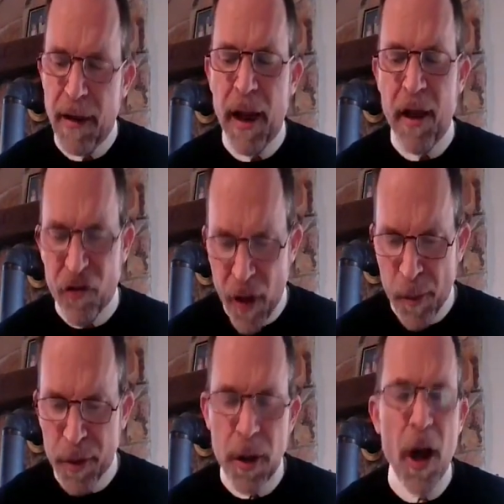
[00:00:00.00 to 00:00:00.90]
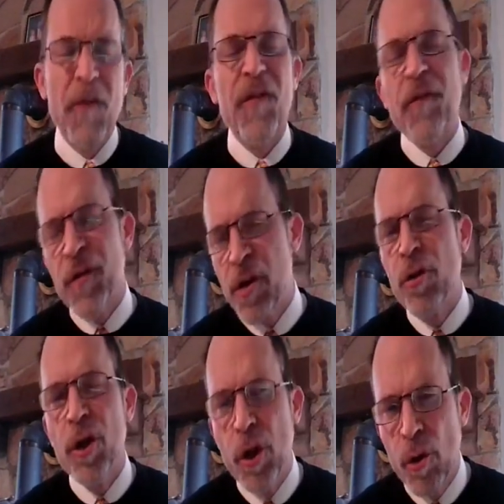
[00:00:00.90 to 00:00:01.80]
and simple enough for you
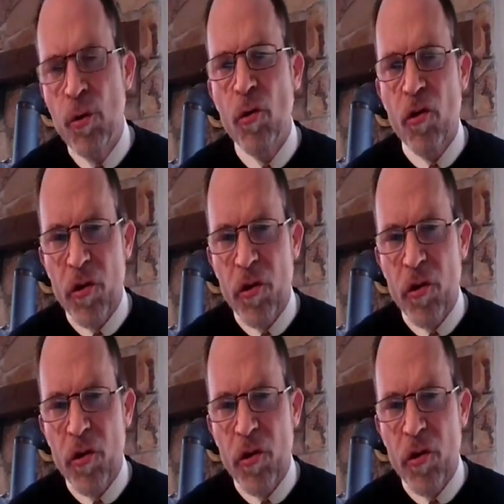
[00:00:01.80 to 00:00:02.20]
to use